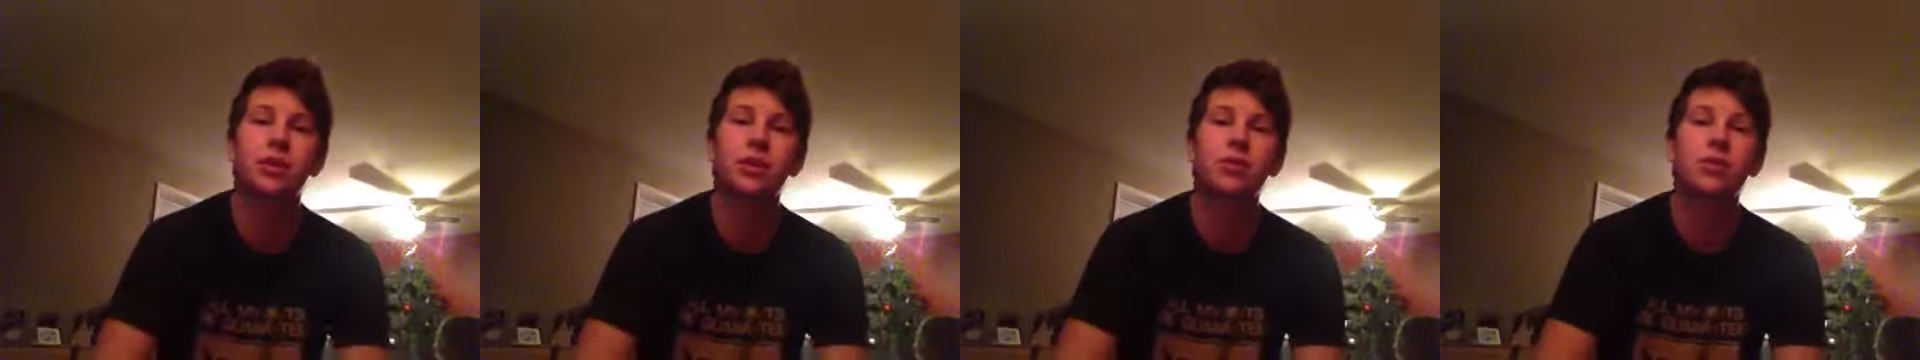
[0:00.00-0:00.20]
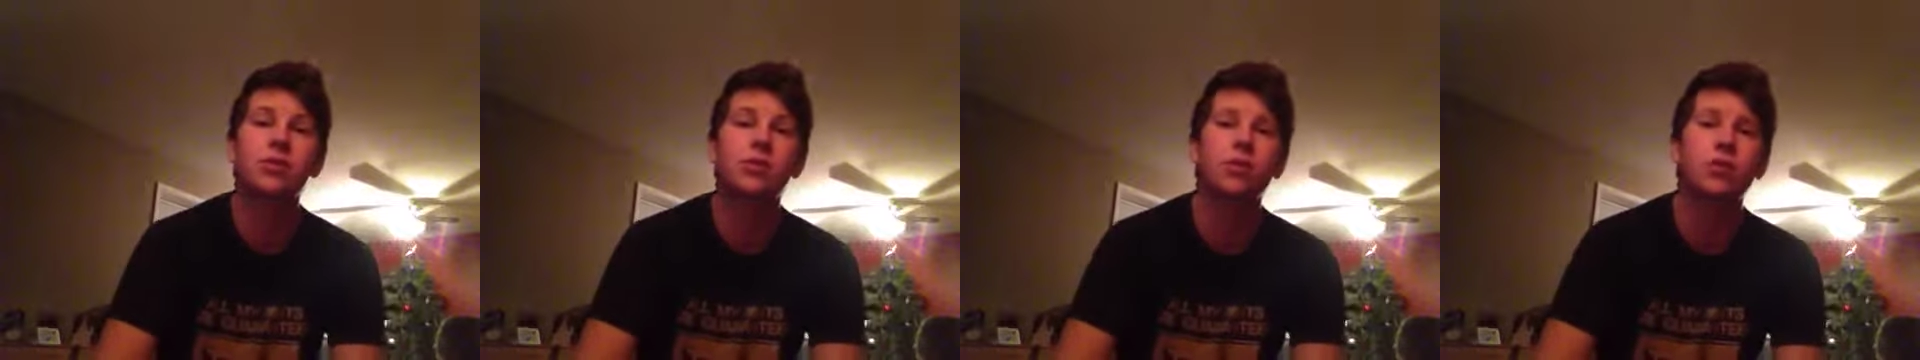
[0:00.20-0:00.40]

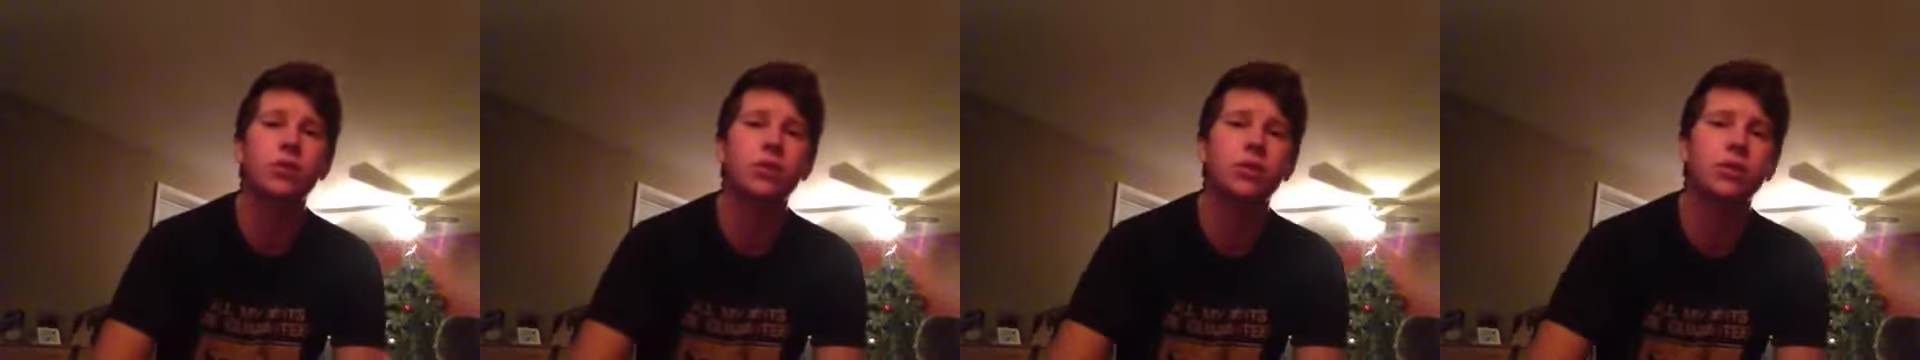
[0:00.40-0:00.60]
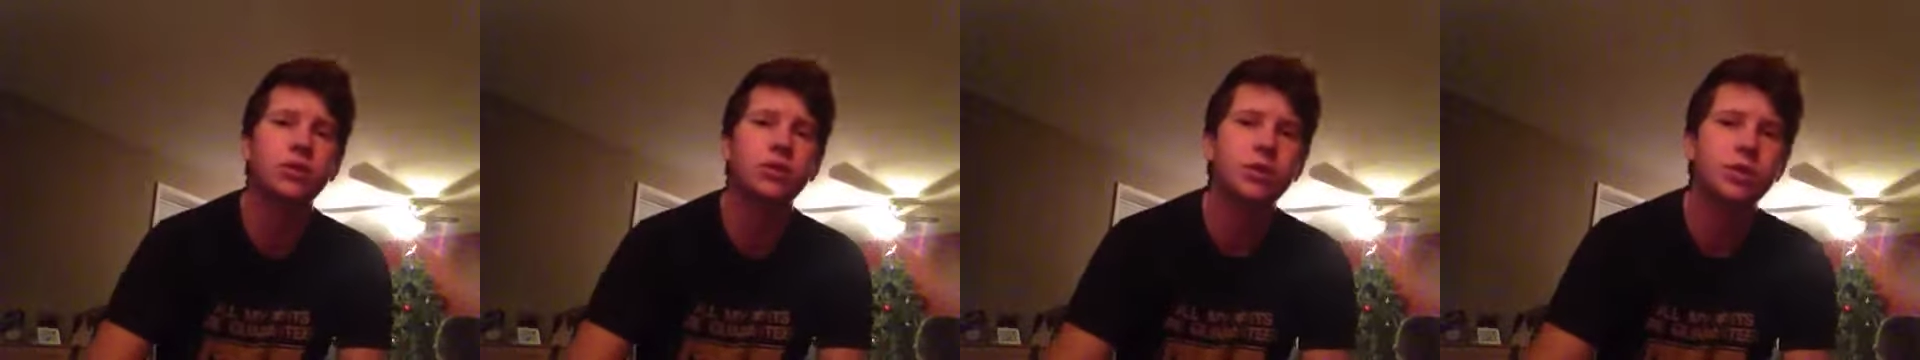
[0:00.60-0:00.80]
kind of what
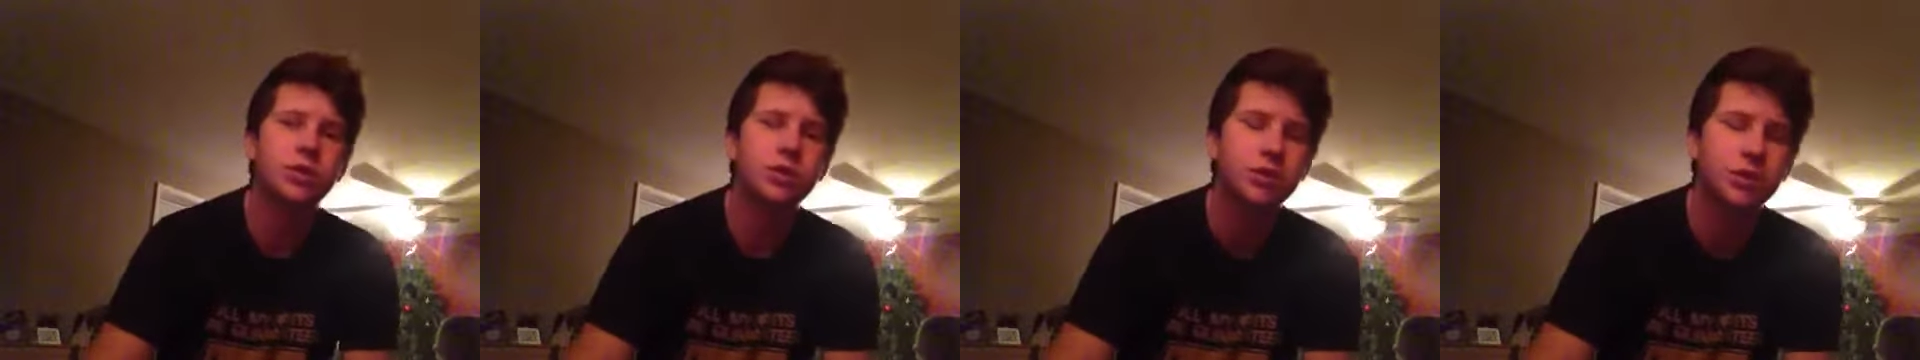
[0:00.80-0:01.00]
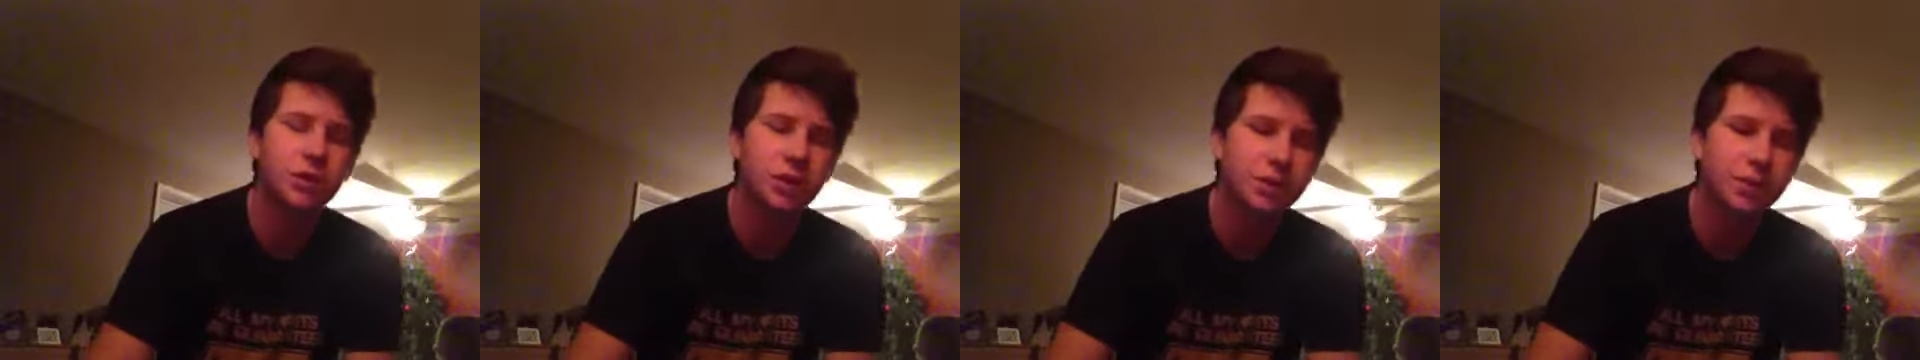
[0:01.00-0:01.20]
we're doing,
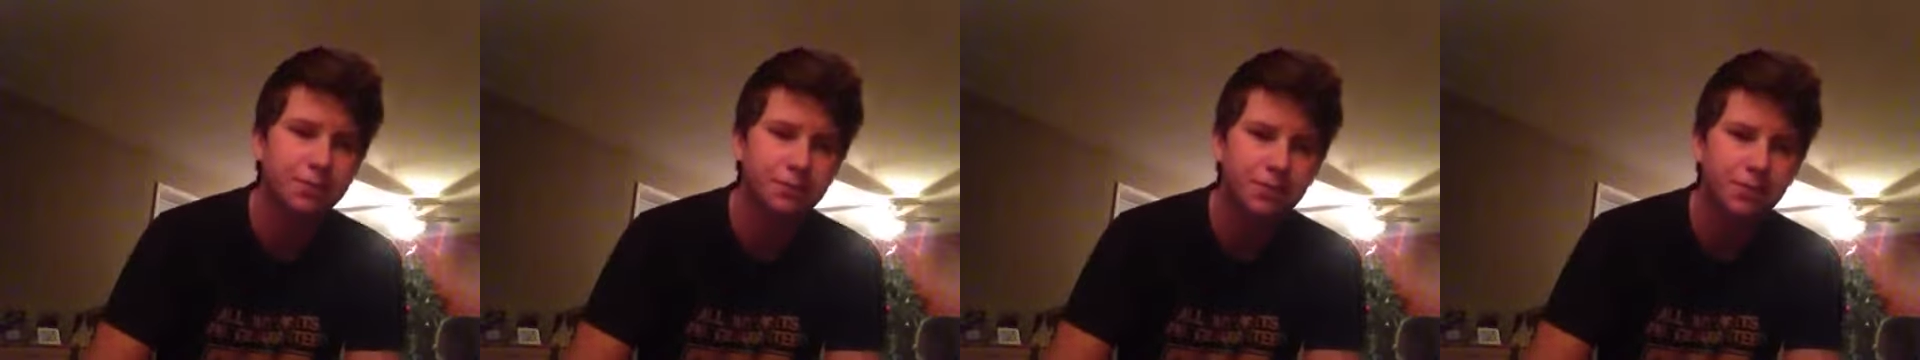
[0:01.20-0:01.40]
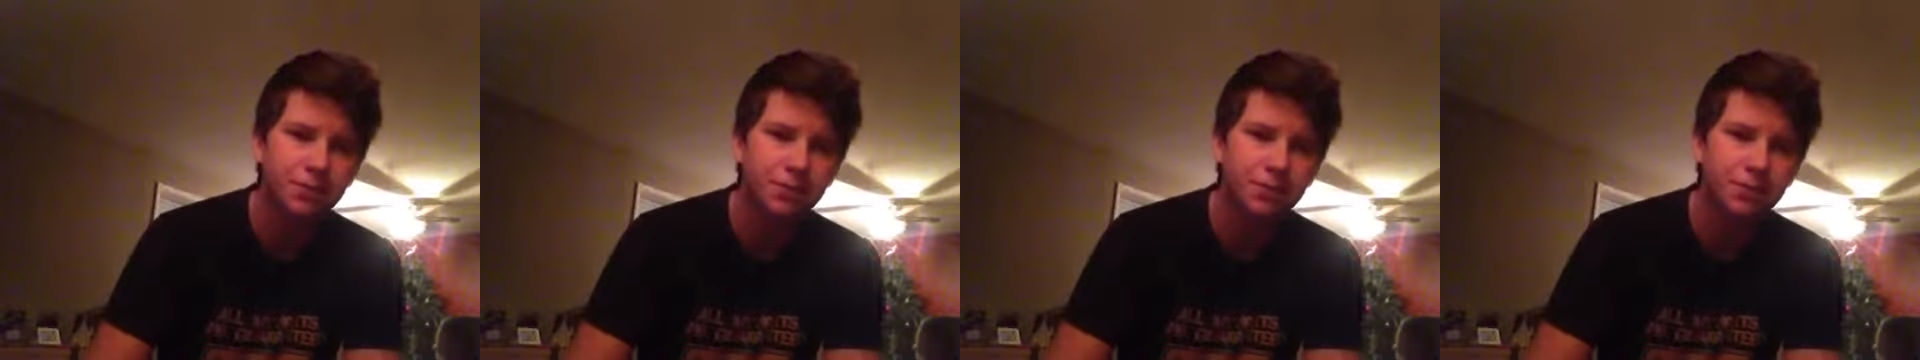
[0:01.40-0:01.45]
so it's like,